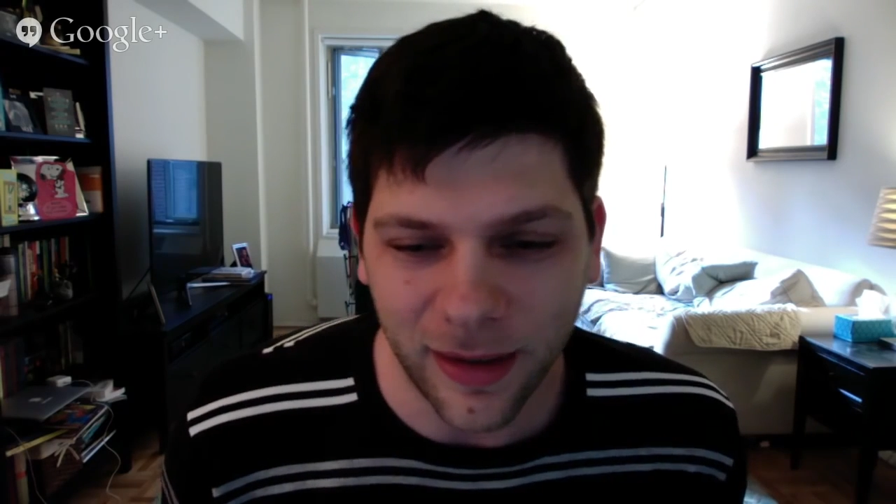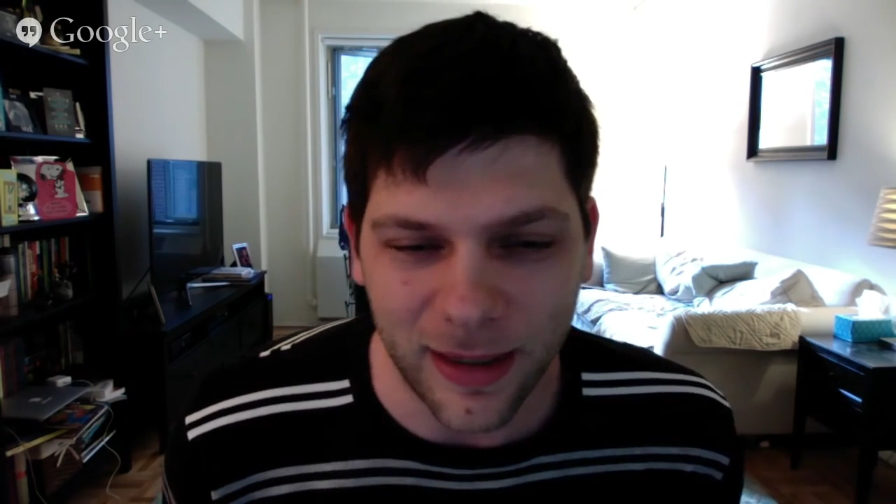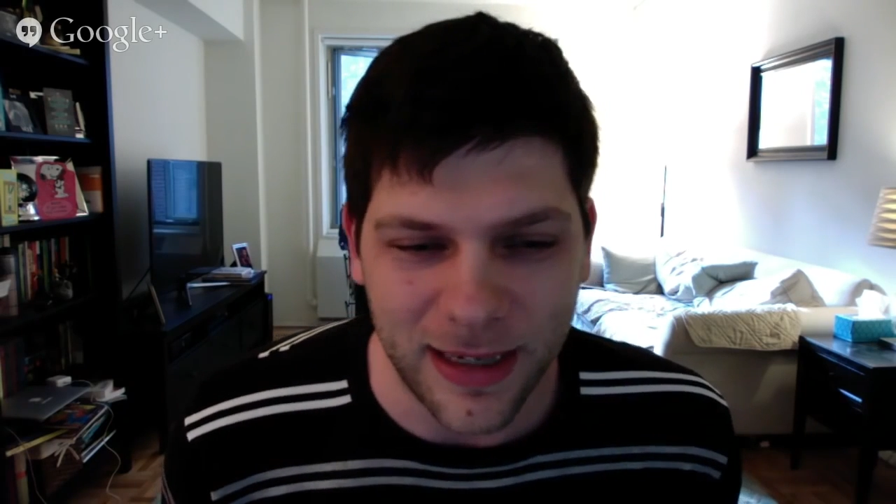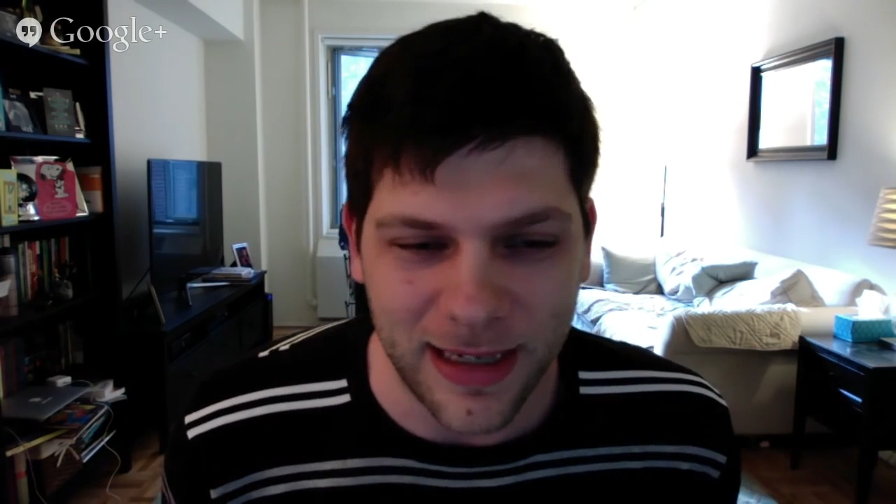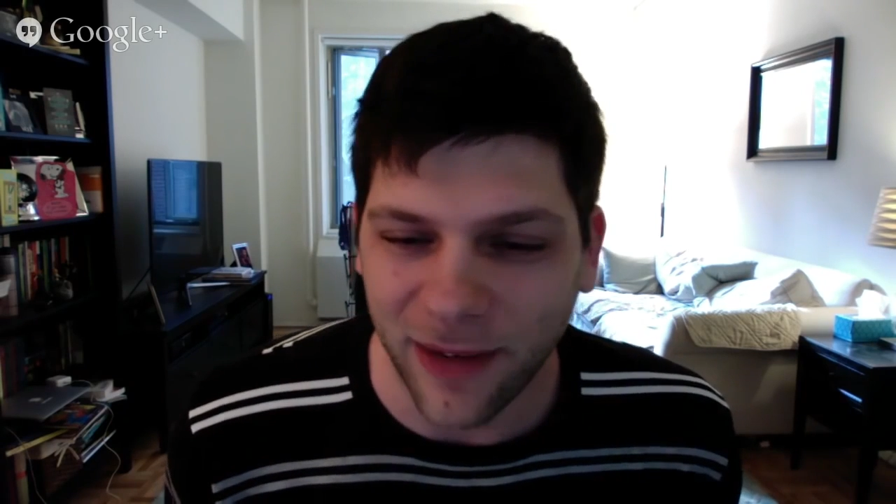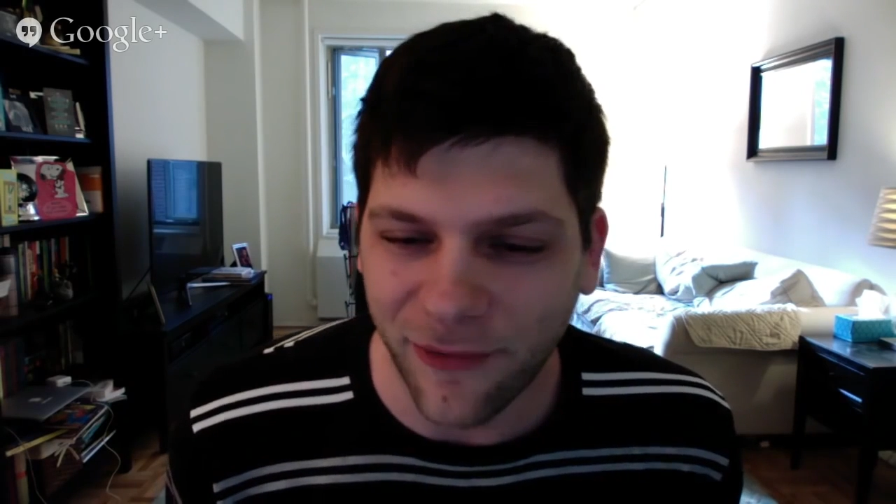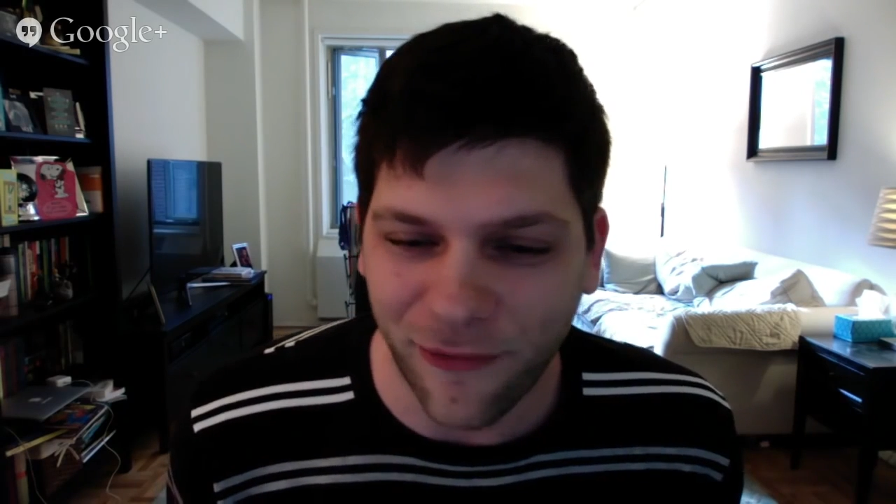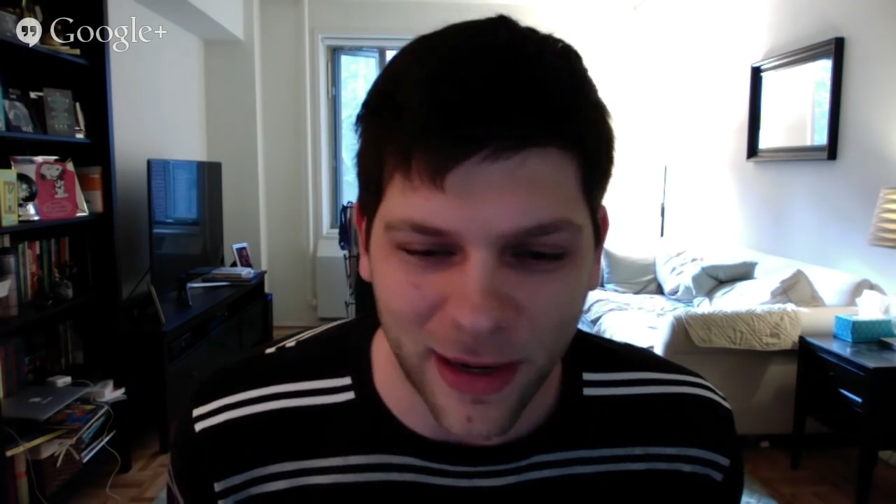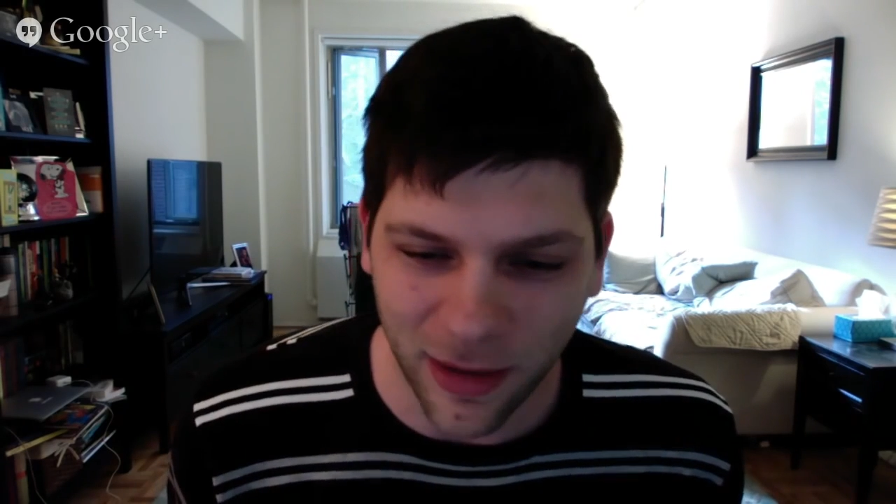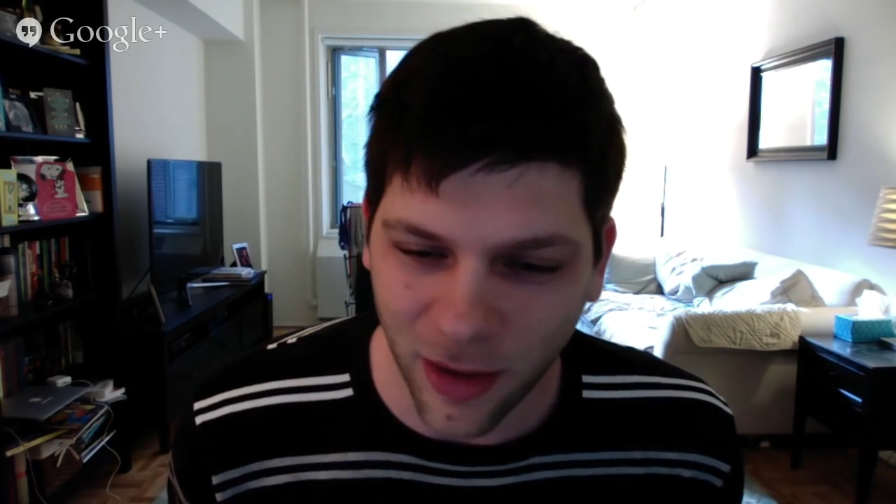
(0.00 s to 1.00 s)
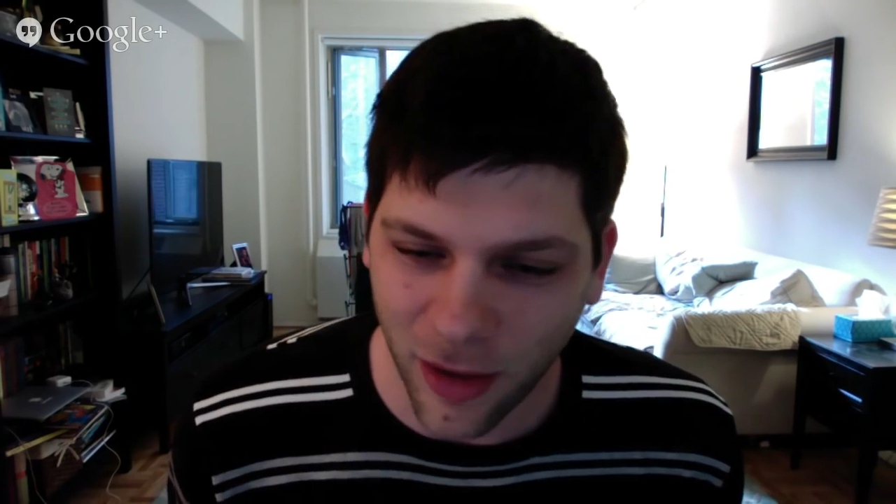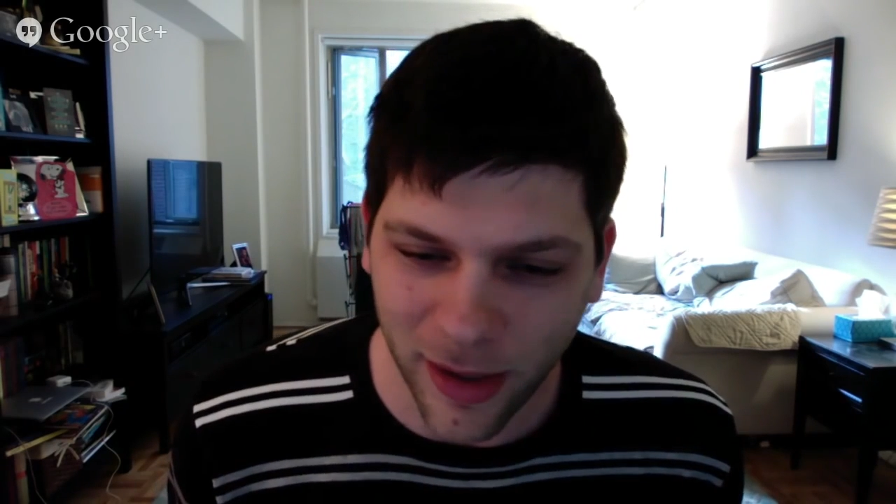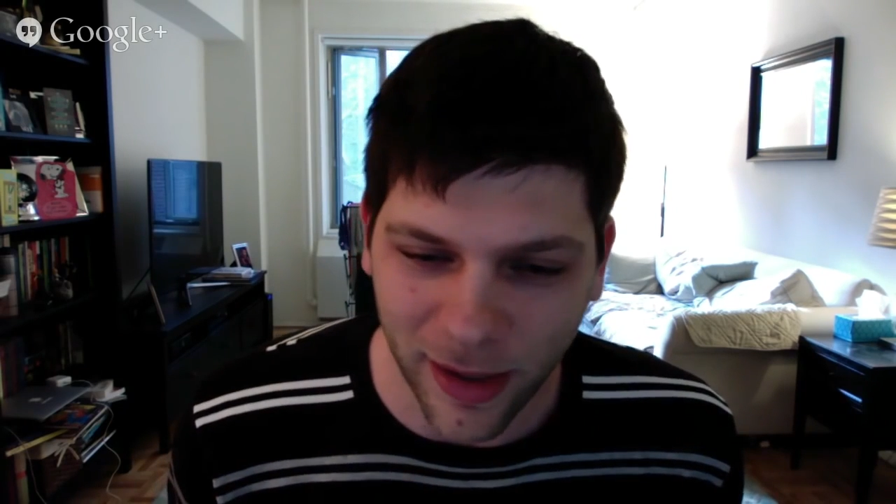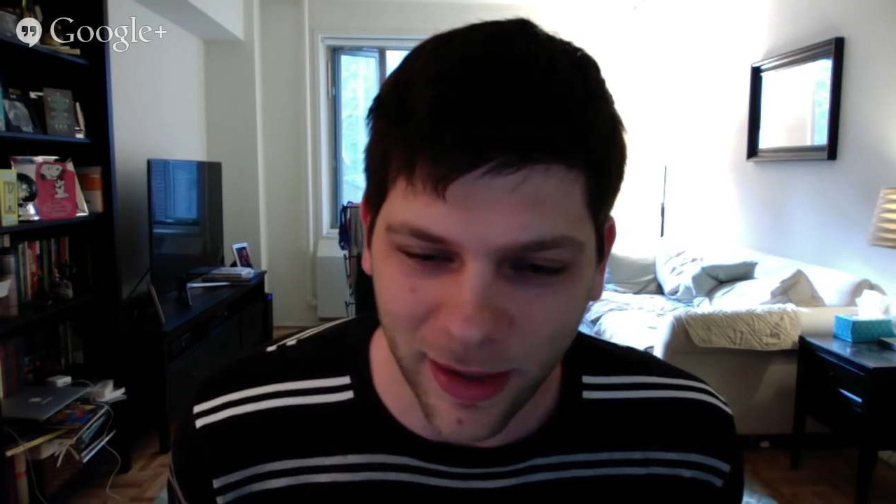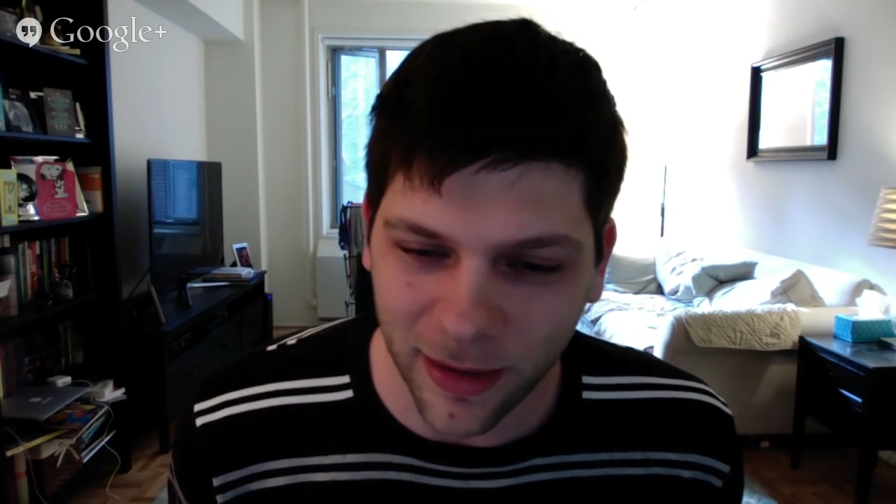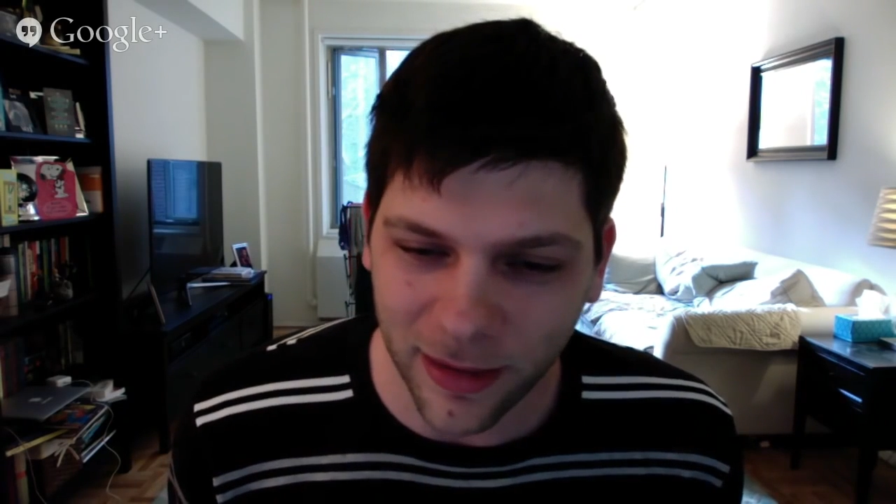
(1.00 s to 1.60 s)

not fun looking,